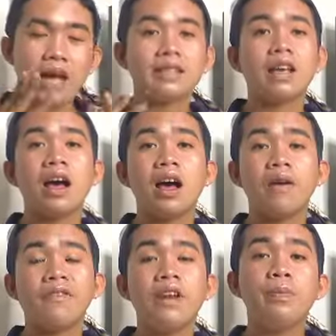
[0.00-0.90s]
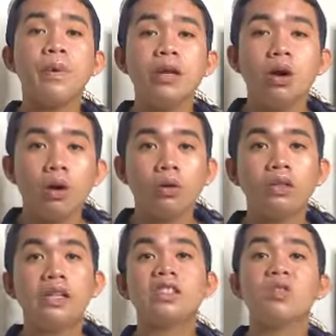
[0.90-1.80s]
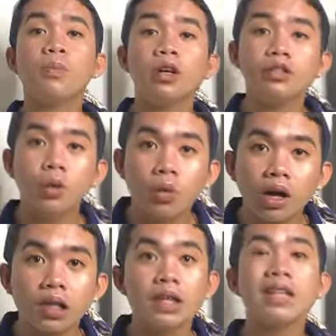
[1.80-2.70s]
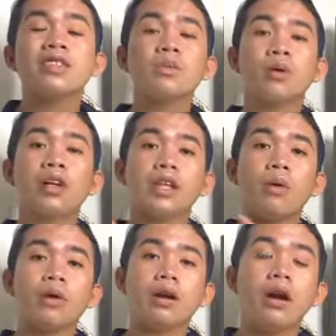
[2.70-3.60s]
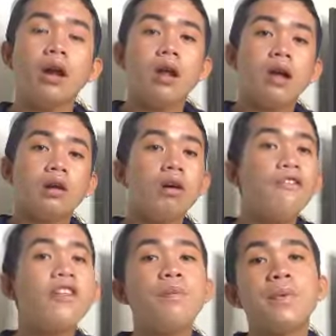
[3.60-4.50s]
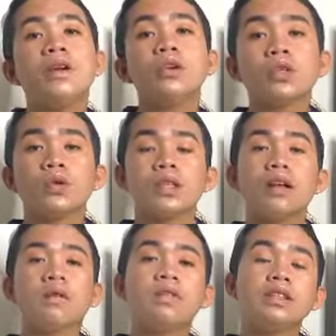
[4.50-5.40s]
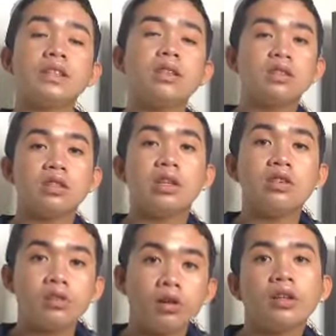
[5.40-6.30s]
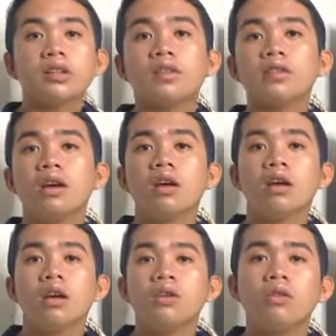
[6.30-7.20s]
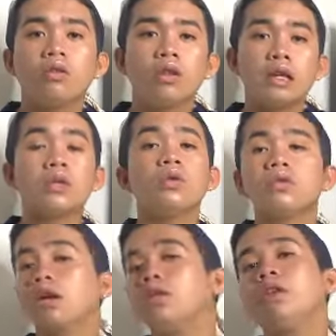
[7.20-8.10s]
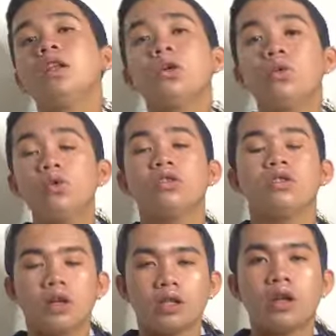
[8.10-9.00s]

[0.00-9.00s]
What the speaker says: as a Filipino, let's support local. Let's support our co-Filipinos who sell vintage t-shirts. You know, those are really good shirts,